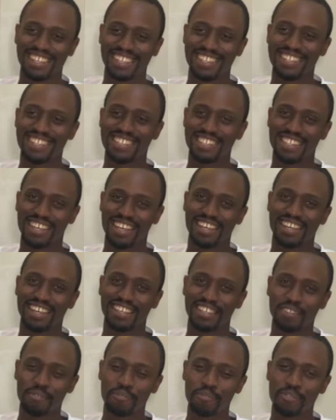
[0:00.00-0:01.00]

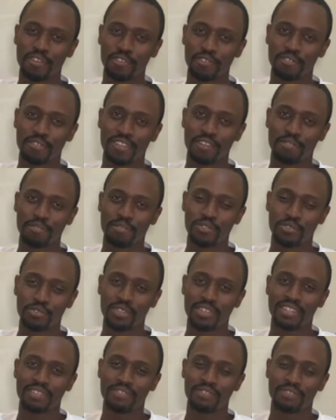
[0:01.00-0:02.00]
They've been
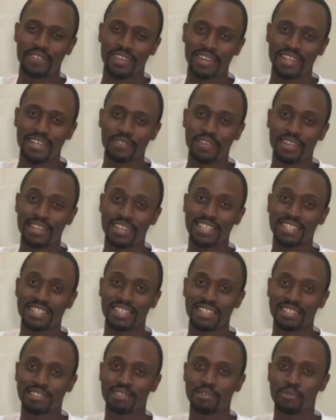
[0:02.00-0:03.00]
doing very, very
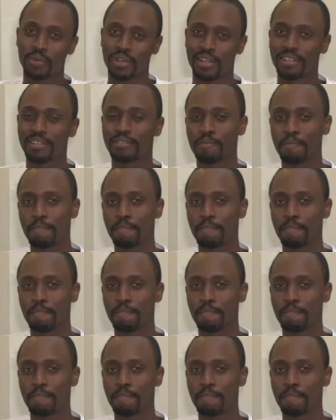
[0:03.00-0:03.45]
excellently well.